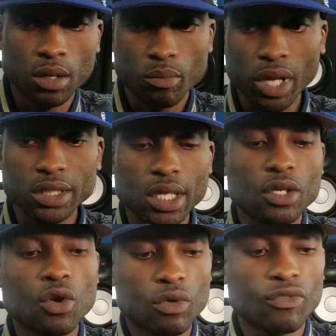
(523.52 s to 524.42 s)
my day
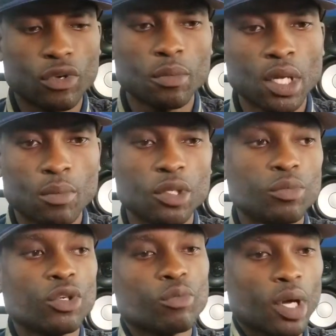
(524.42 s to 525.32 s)
going from me
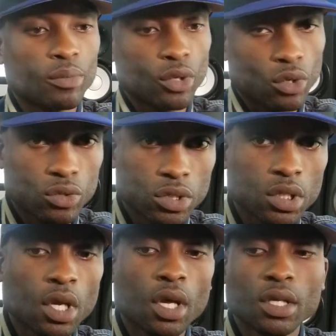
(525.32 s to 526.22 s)
being with my bros
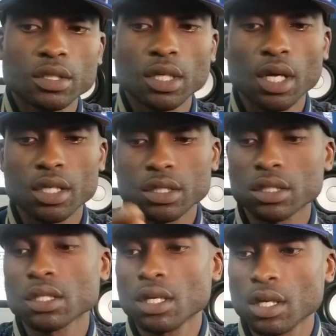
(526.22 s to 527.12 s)
to
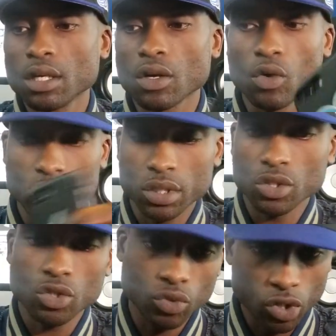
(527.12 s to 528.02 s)
us going to the
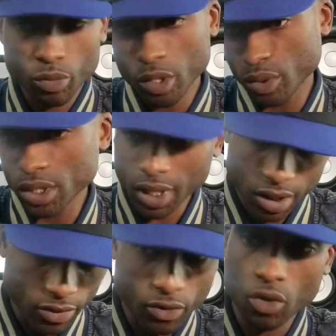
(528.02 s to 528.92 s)
studio, being
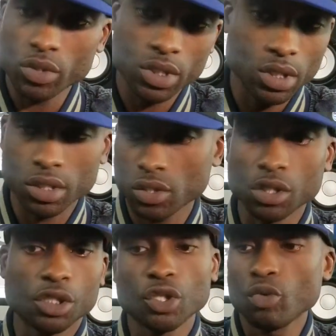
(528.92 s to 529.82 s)
productive, going to a
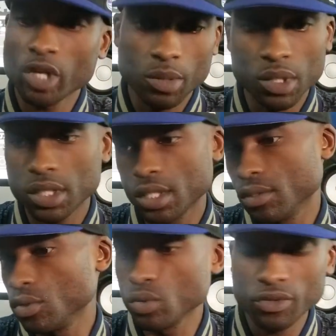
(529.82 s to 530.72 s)
show maybe, and then
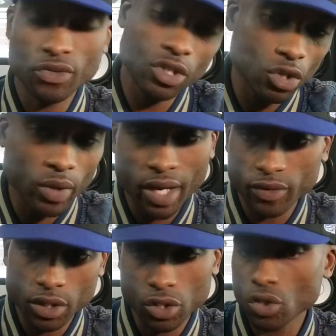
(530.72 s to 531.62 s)
doing a video after a
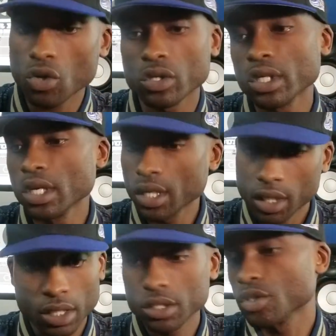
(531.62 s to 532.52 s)
song, and
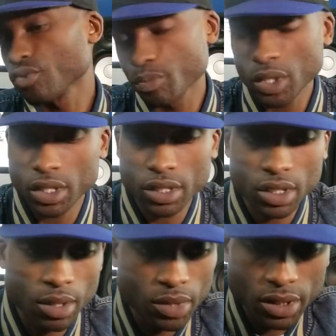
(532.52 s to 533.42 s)
then just repeating the
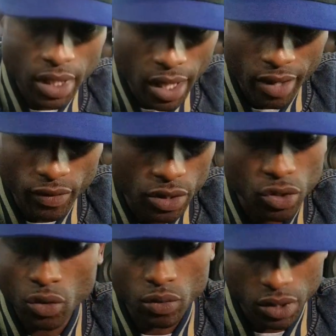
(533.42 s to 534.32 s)
same the day after.
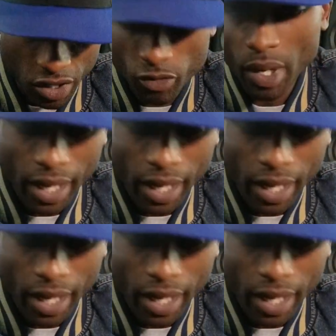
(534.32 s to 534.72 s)
So Live By